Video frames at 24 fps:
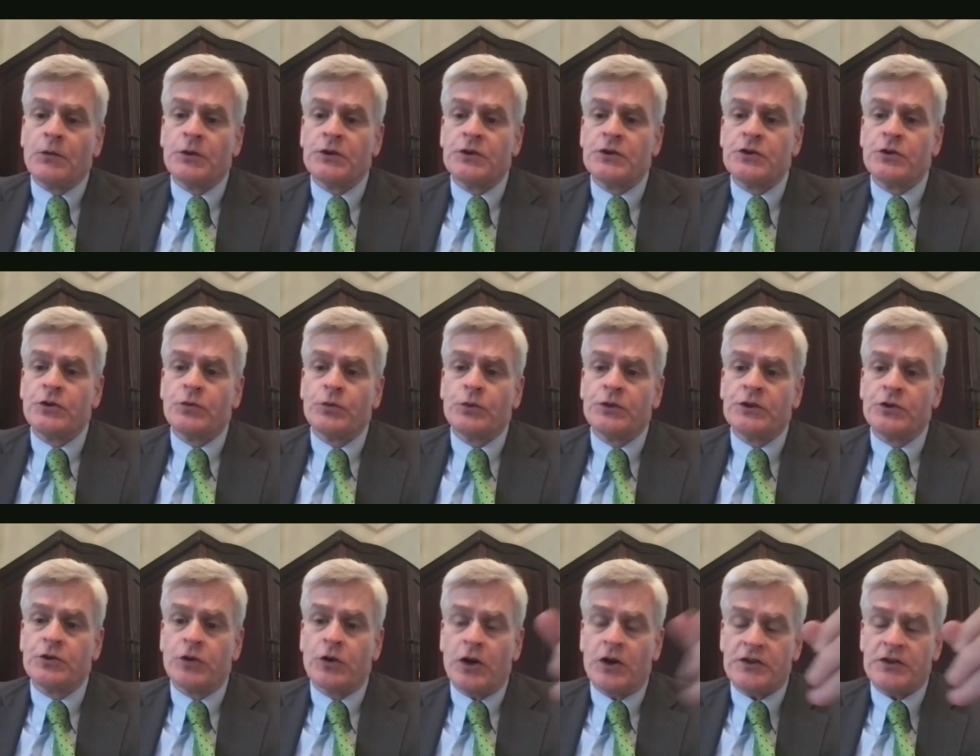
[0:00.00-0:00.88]
Would
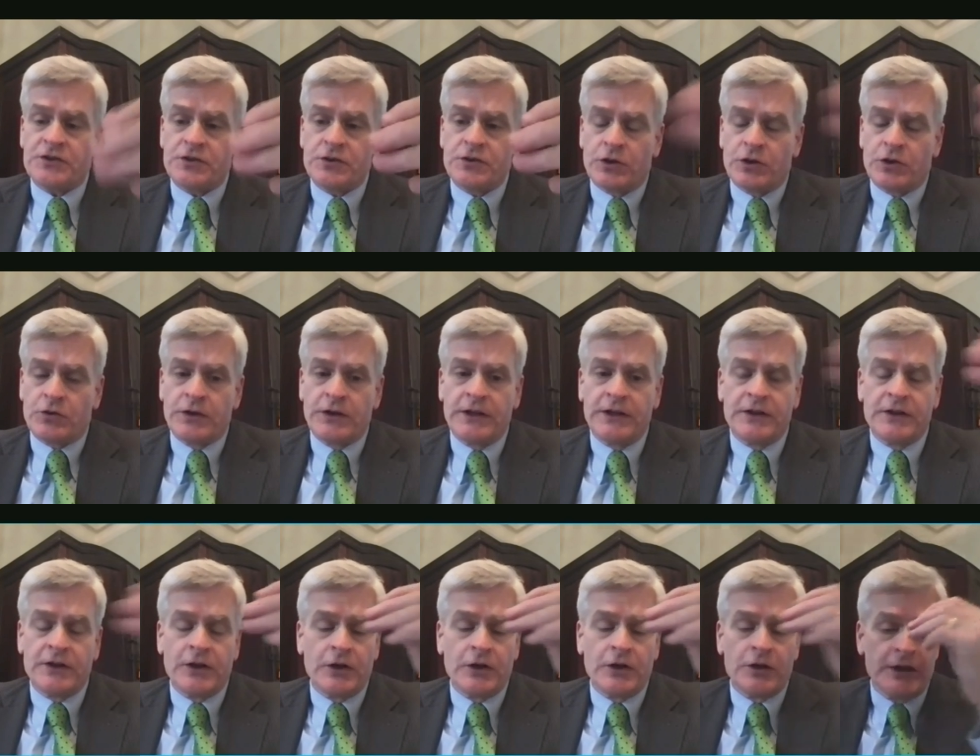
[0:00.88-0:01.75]
you also agree
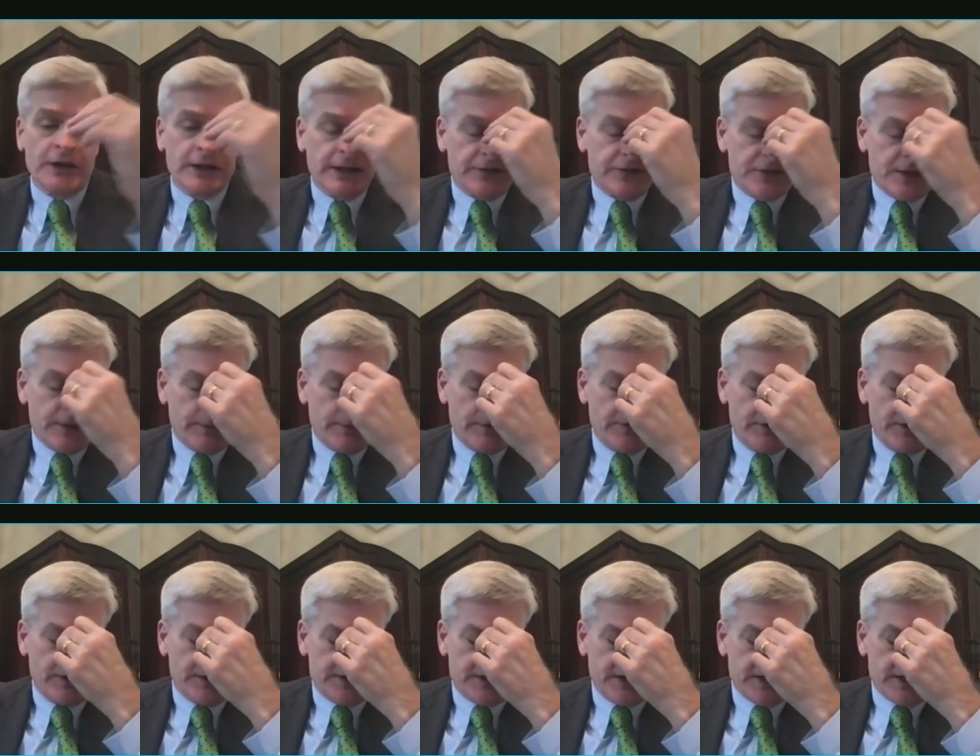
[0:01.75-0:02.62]
though, that if some of
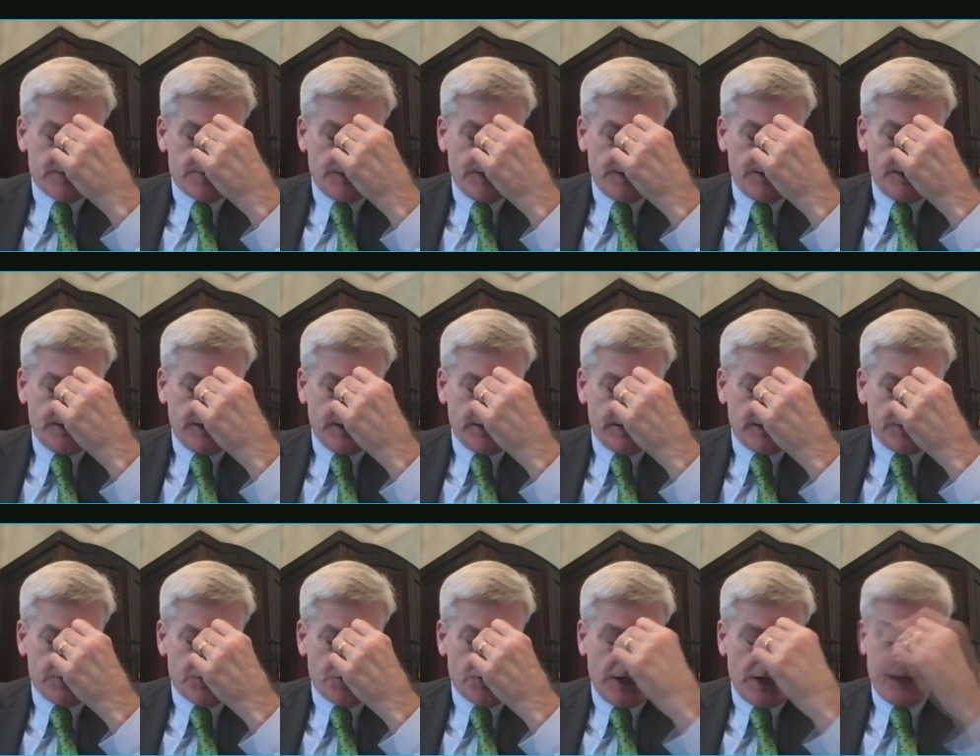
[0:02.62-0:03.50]
this is being done
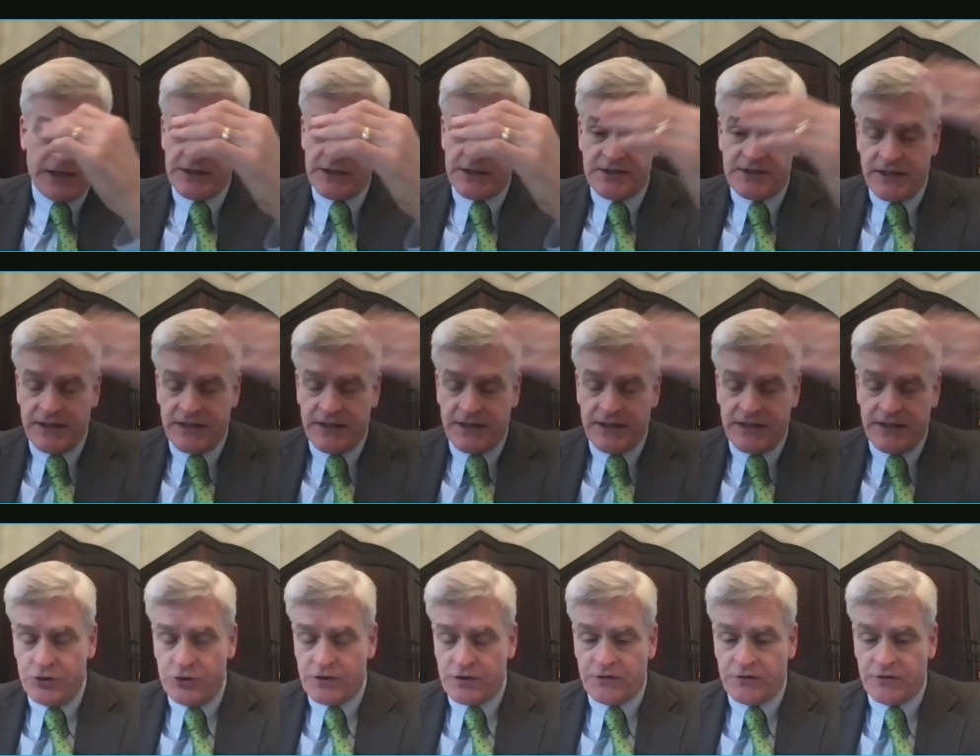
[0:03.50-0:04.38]
in China, say
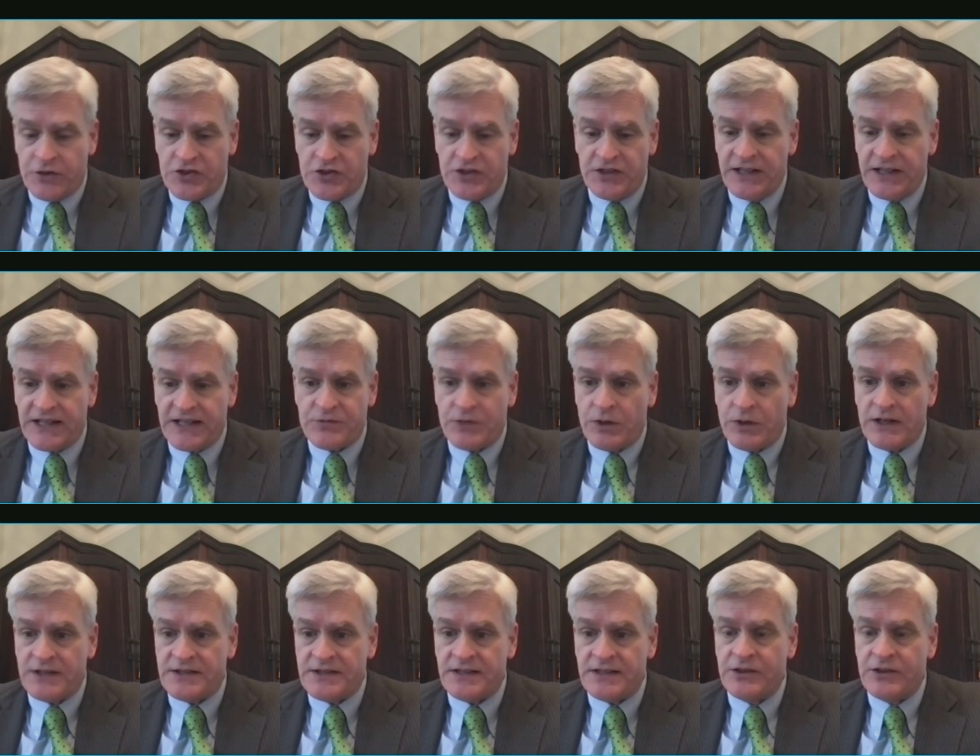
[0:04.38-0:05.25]
university,
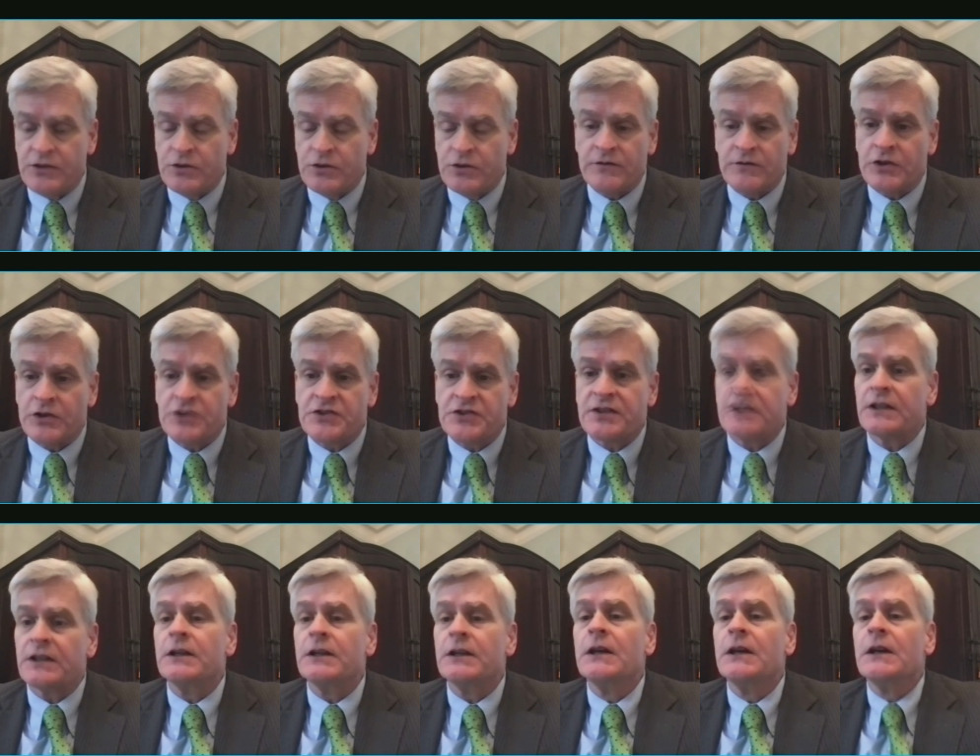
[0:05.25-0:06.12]
XYZ
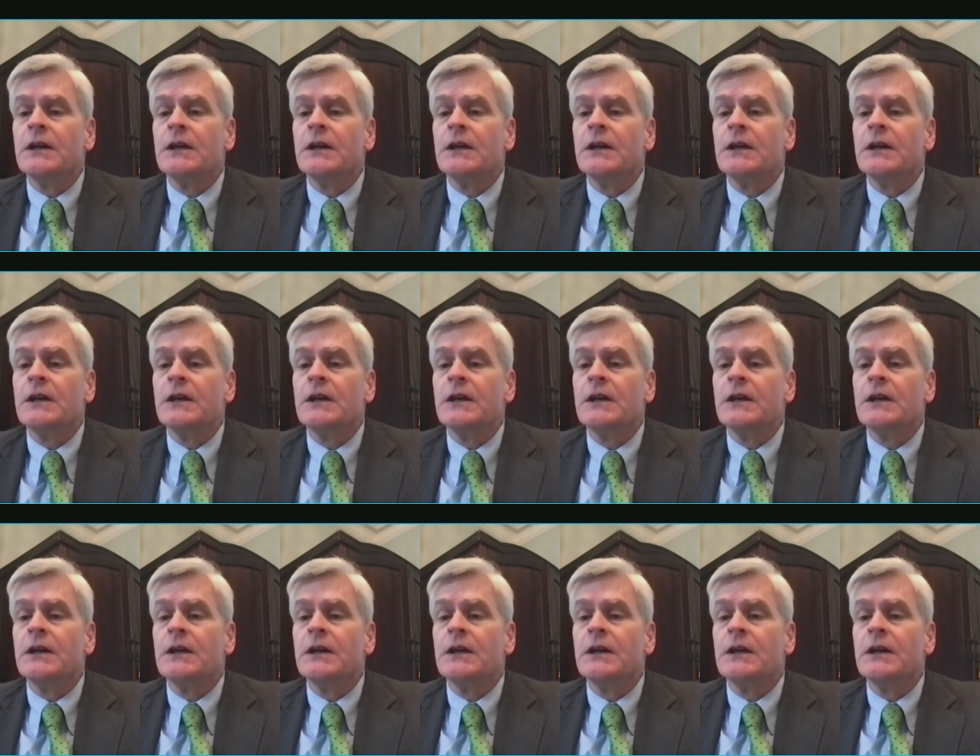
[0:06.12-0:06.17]
university,